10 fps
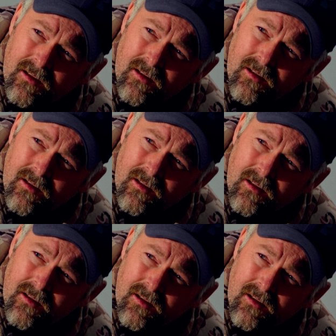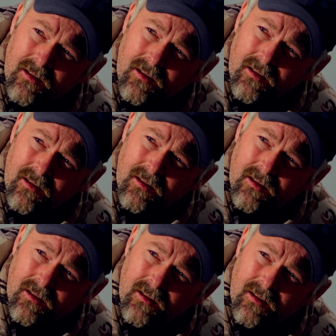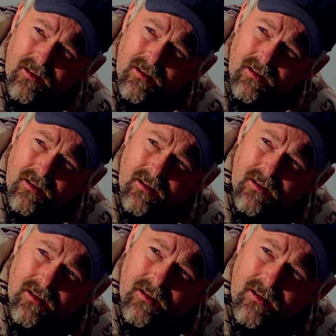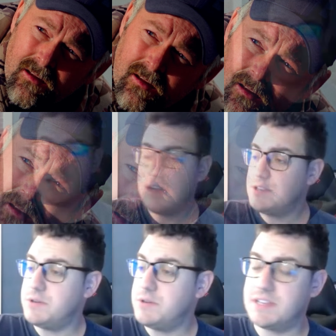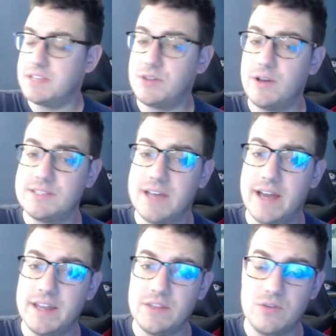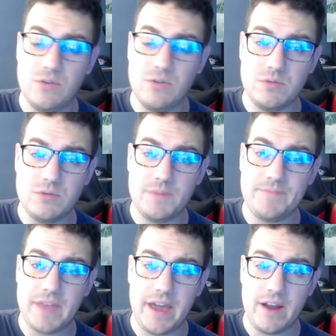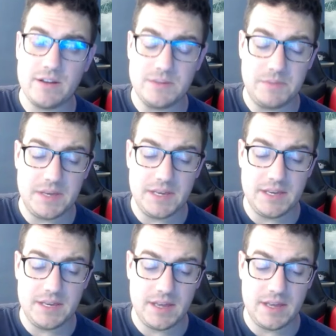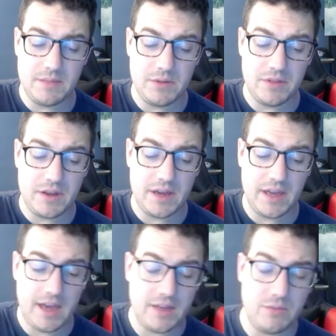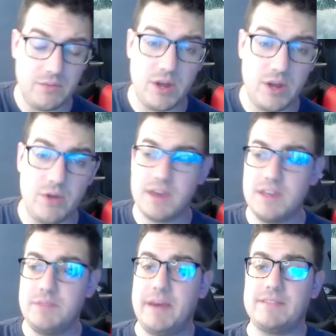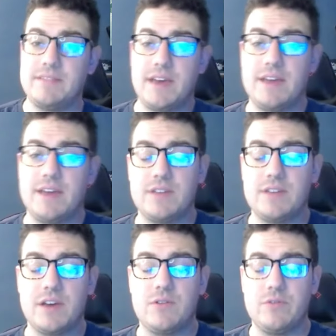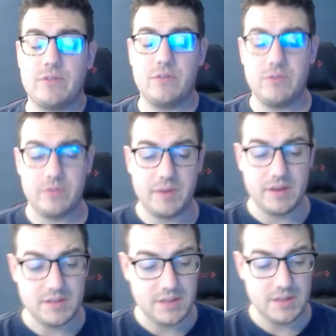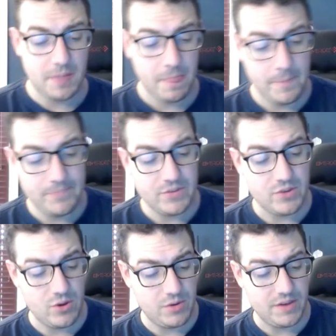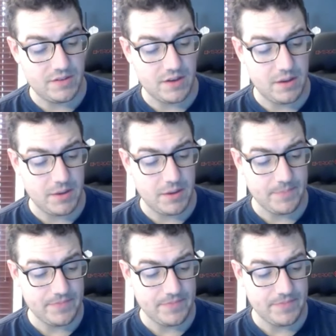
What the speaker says: He finds a bottle. He's going to use this as a piss pot. So he doesn't have to go outside in the cold air to pee in the middle of the night. And we know like each passing day, it's going to get colder and colder because snow is coming.